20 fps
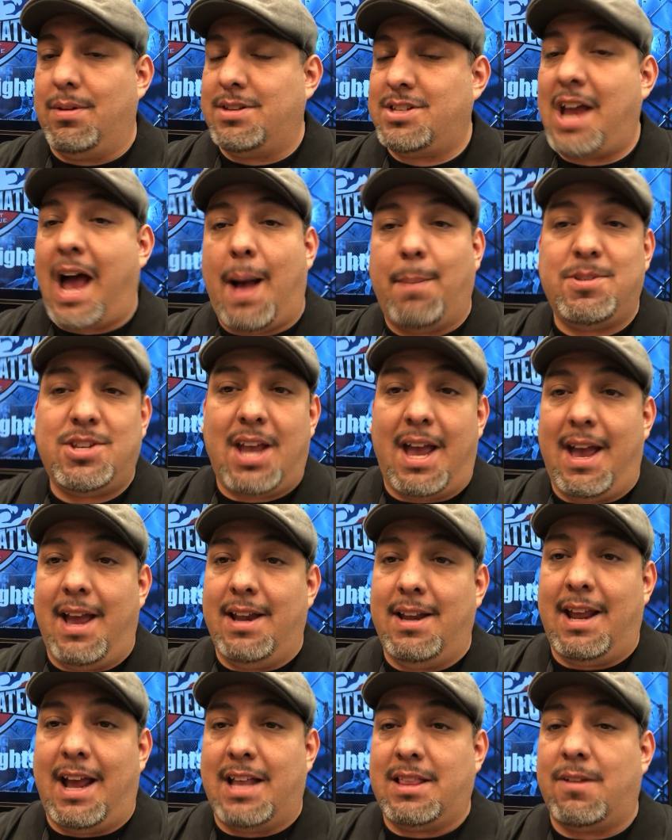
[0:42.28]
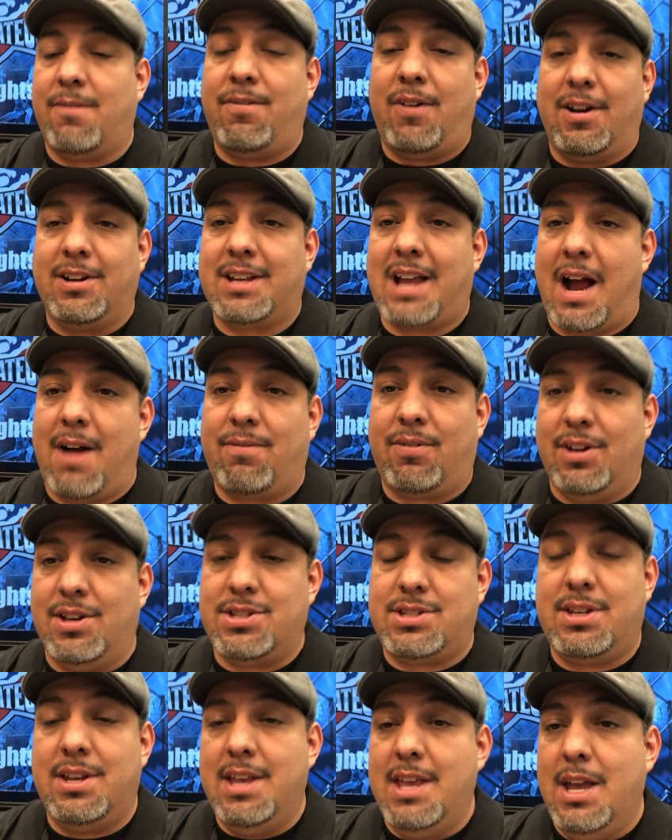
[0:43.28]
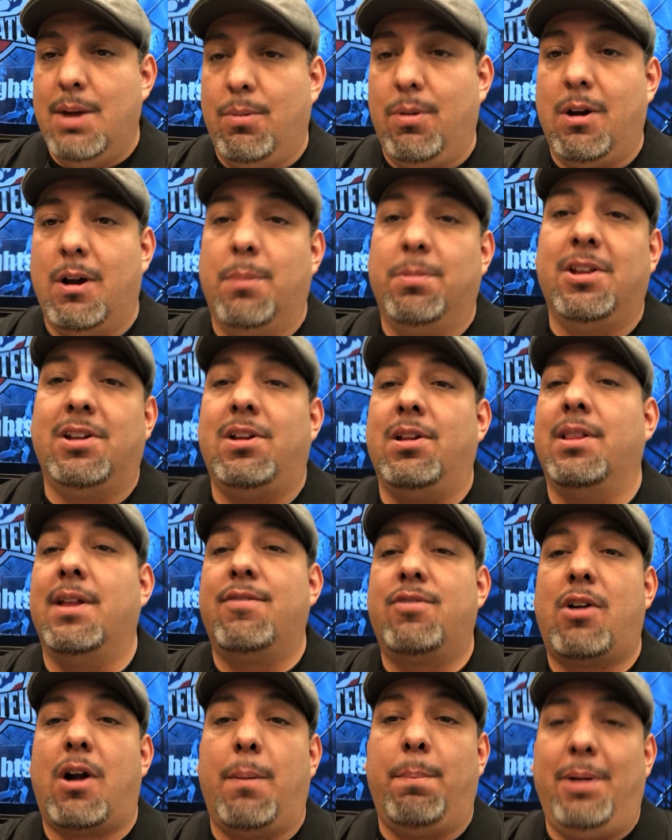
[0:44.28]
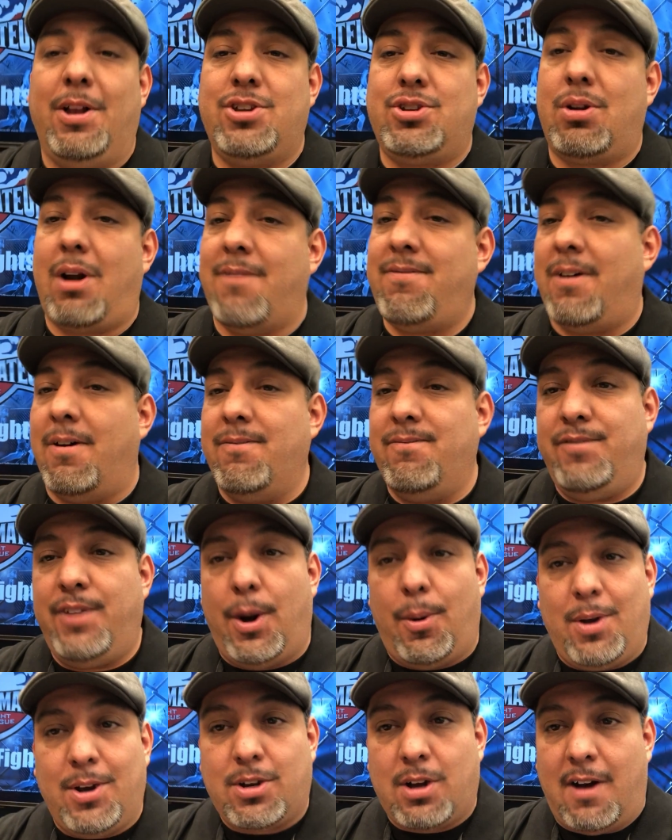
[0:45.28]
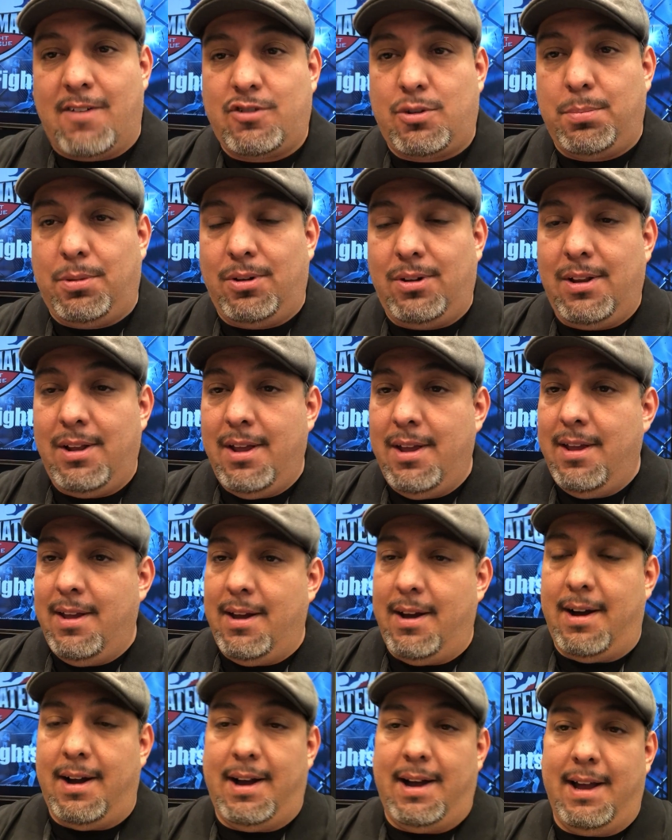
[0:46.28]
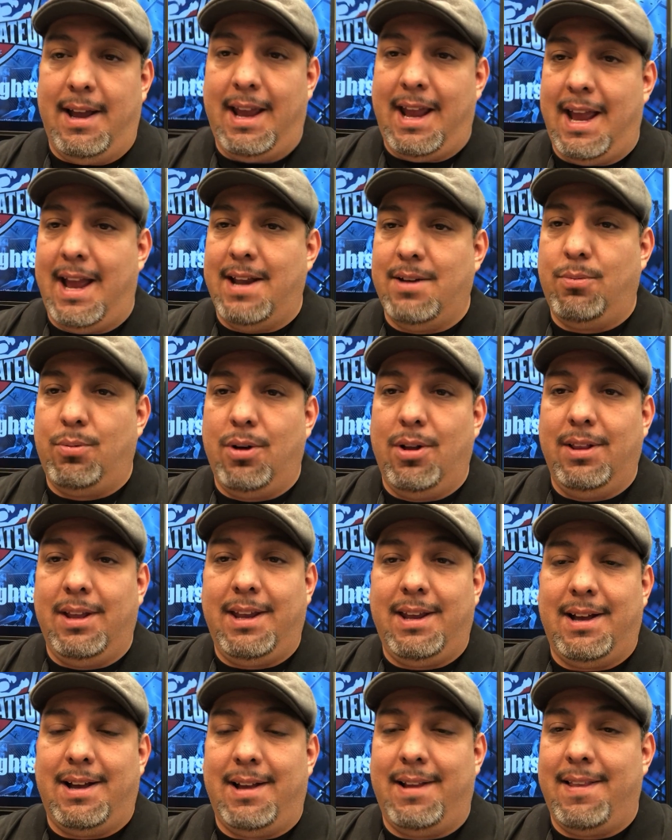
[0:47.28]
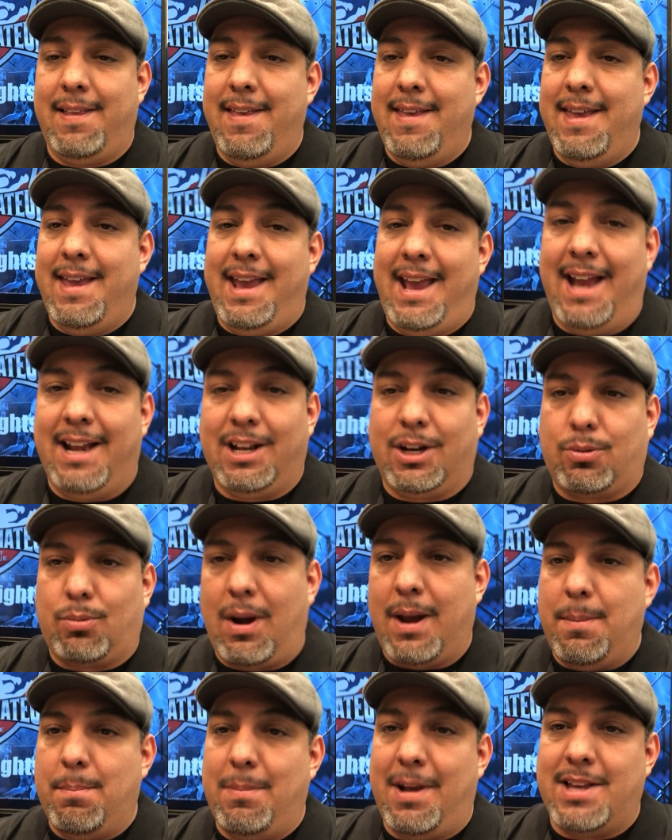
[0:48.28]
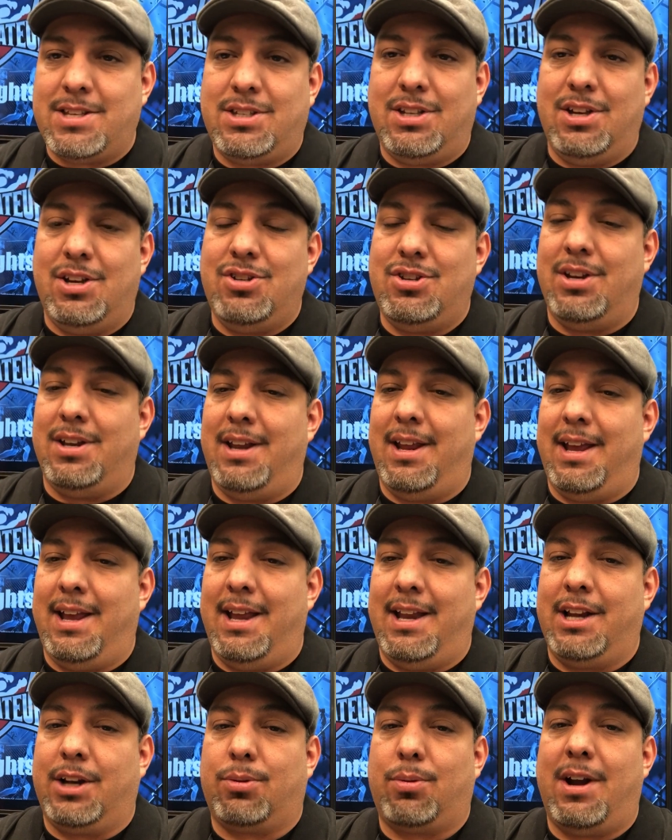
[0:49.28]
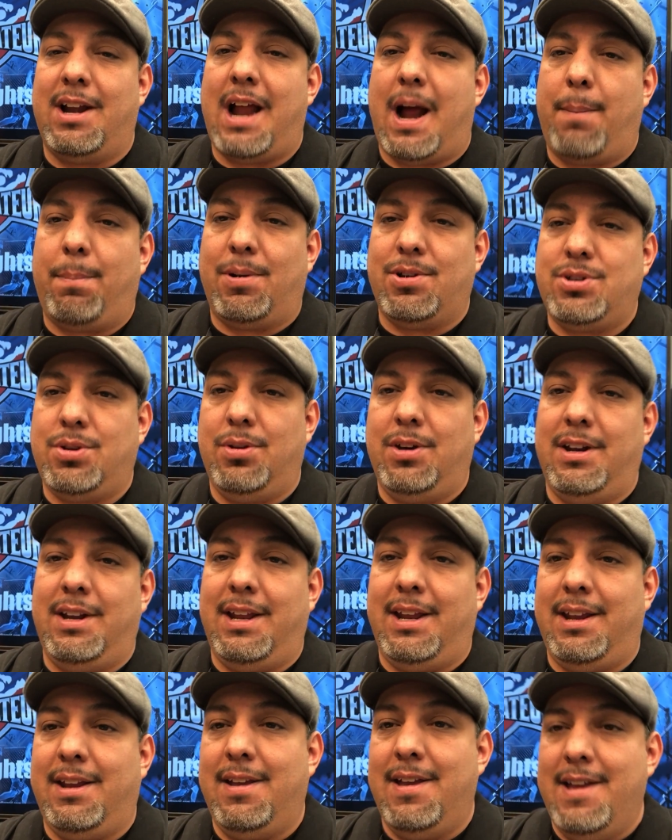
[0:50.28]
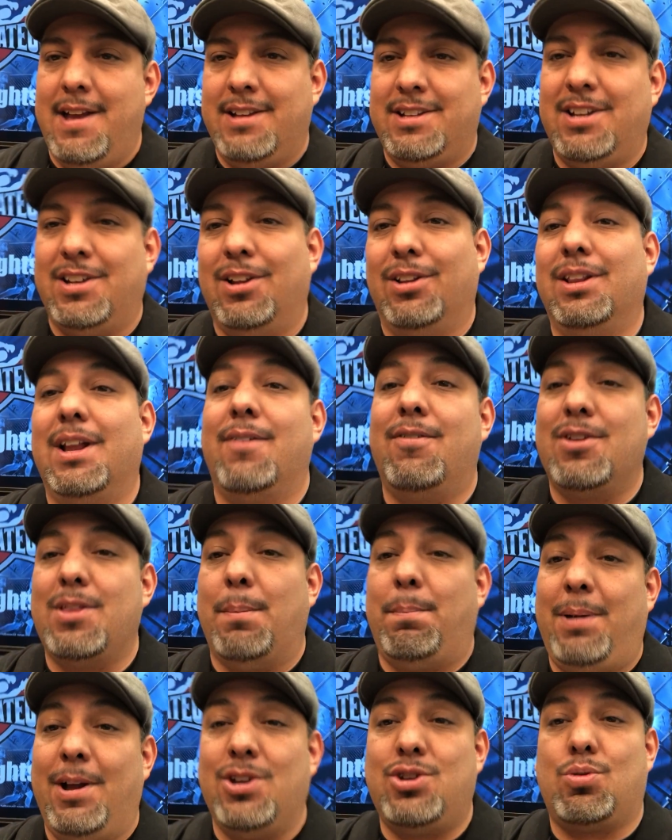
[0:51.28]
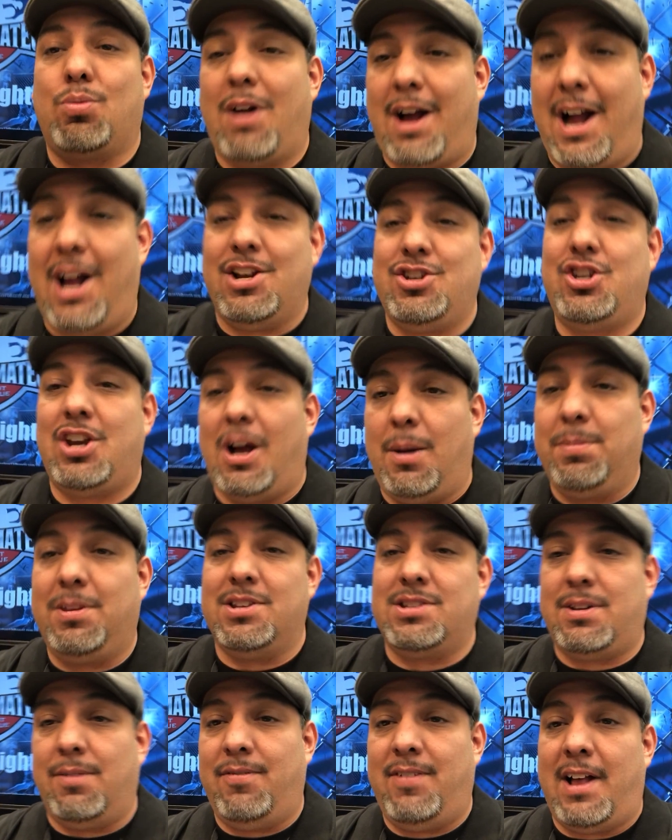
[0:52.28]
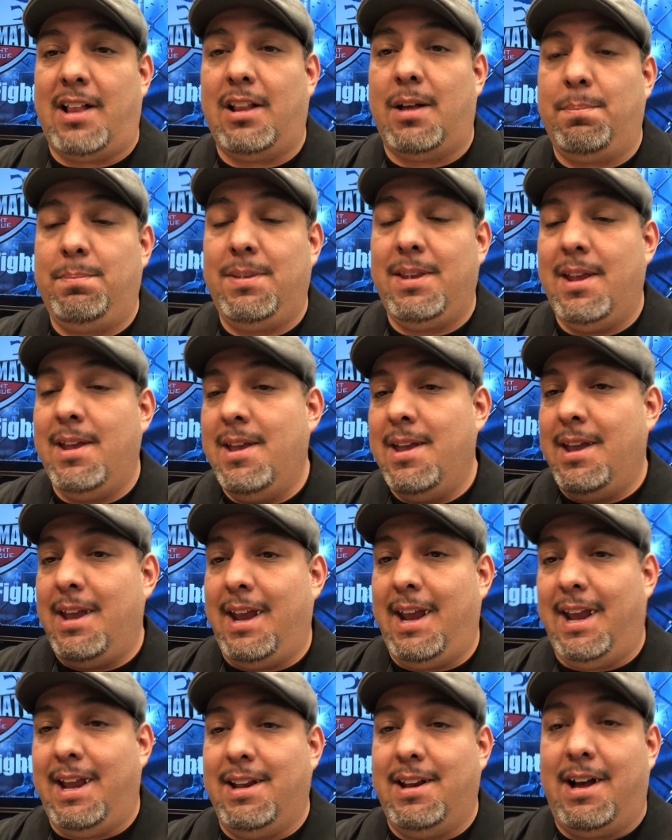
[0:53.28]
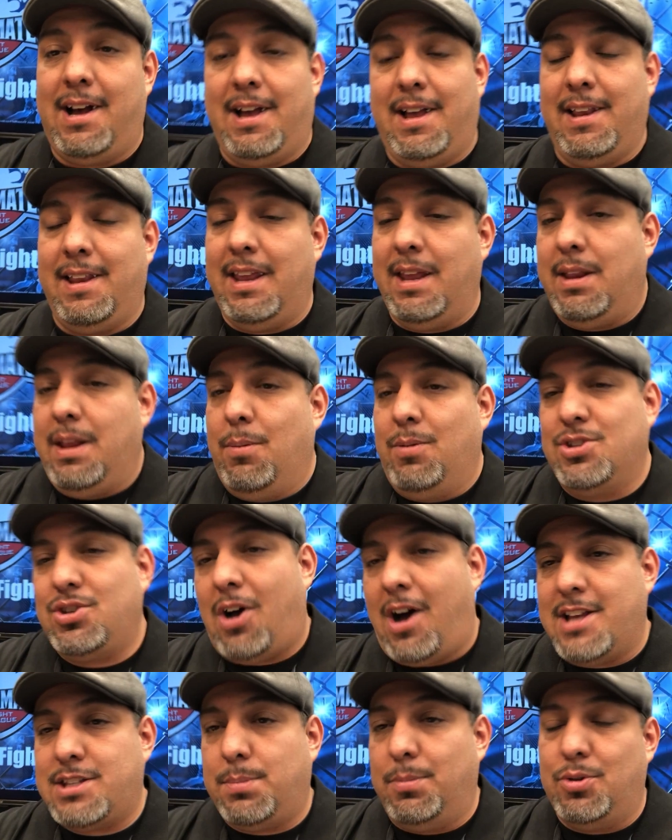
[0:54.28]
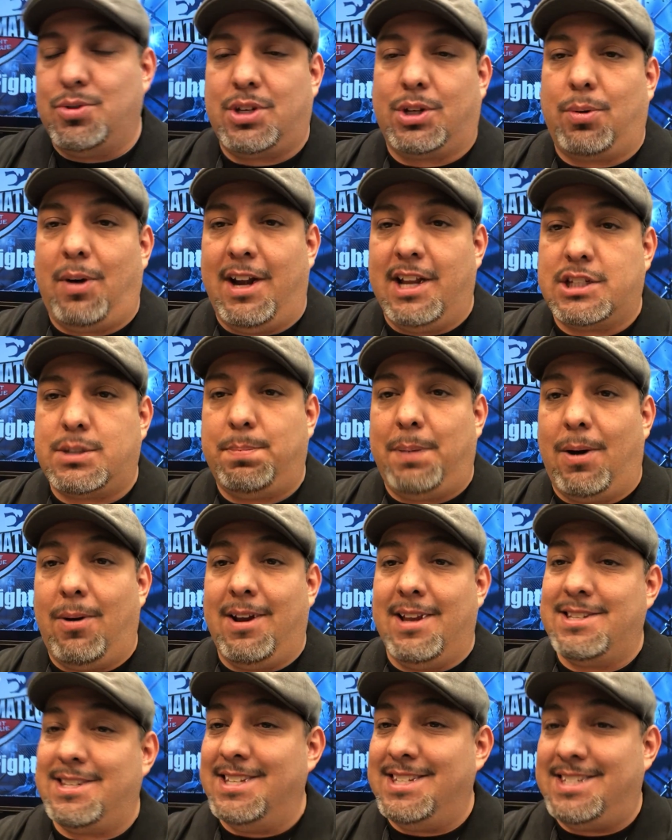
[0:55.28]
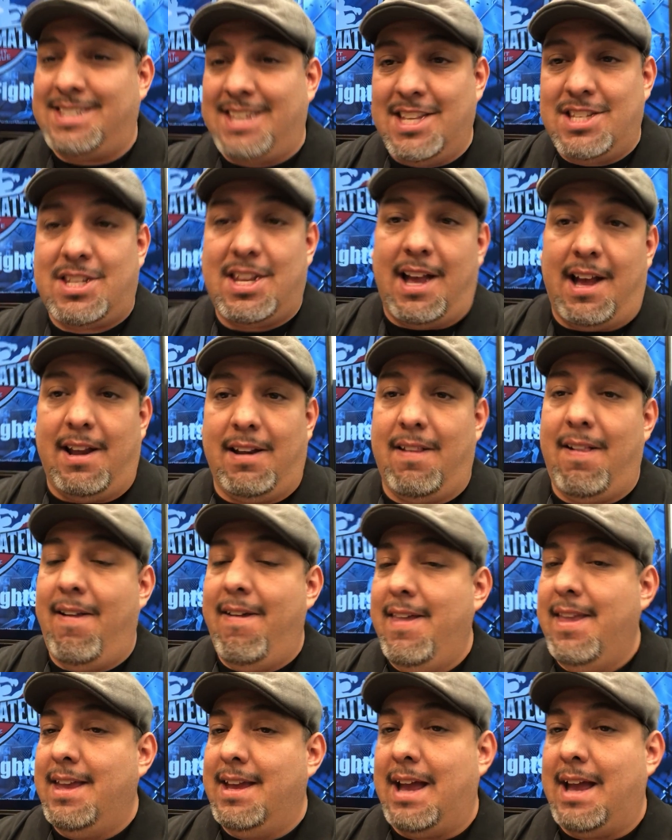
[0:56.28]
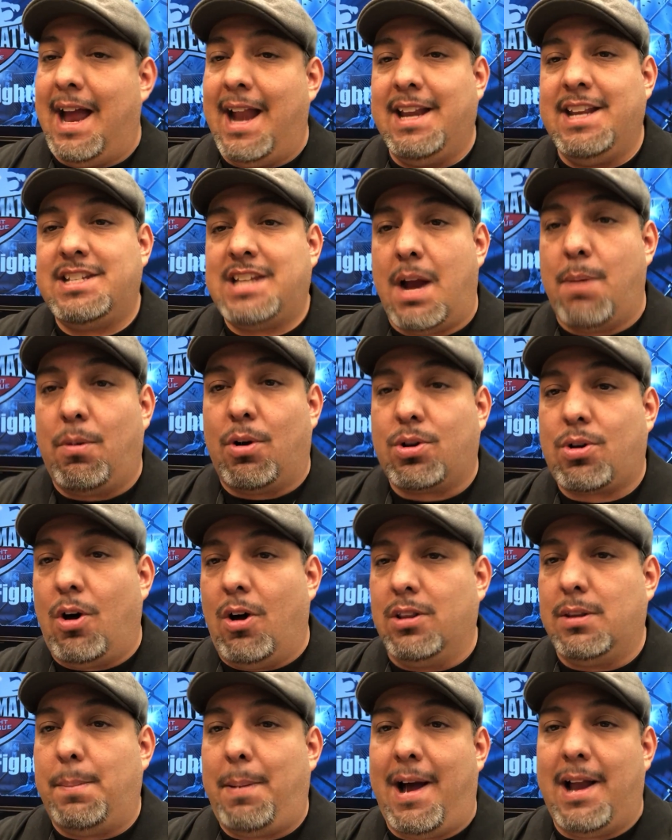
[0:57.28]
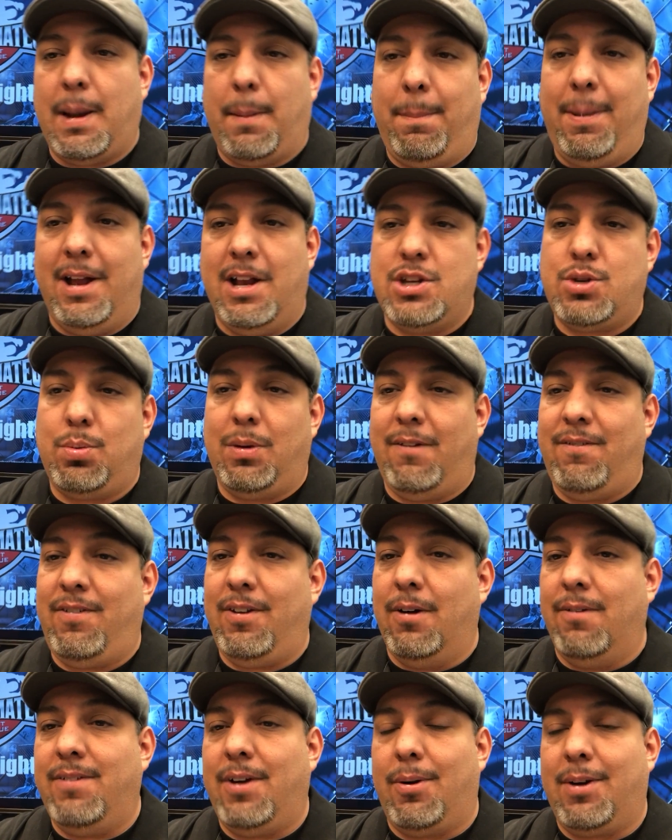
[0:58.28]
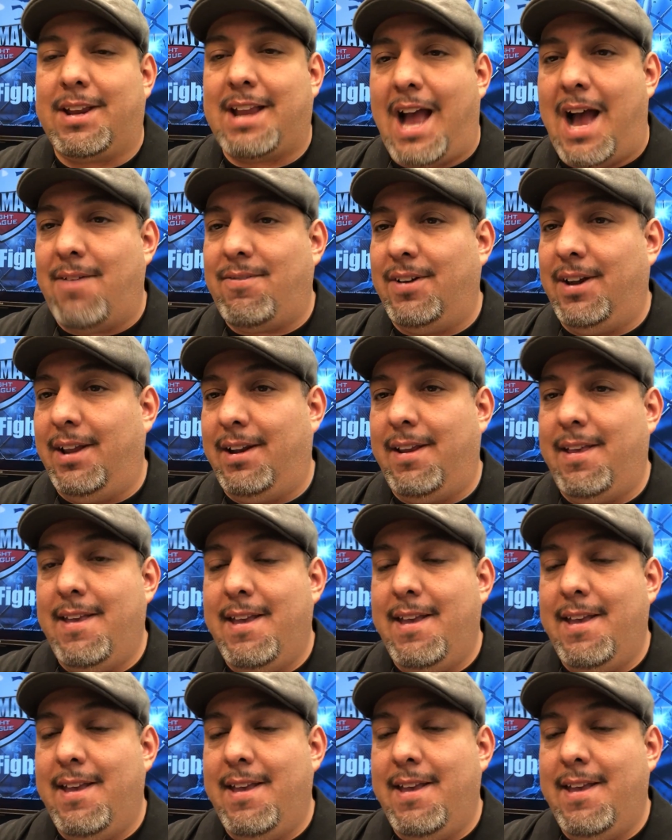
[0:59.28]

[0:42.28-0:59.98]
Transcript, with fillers: top 10 at the fund conference. We were able to deliver our pitch there. I felt very comfortable and really had a great message and, and, a great opportunity to deliver the pitch Raj helped us develop. And it, it was awesome. It was a great experience. And since then, anytime we're called upon to pitch, we feel very confident,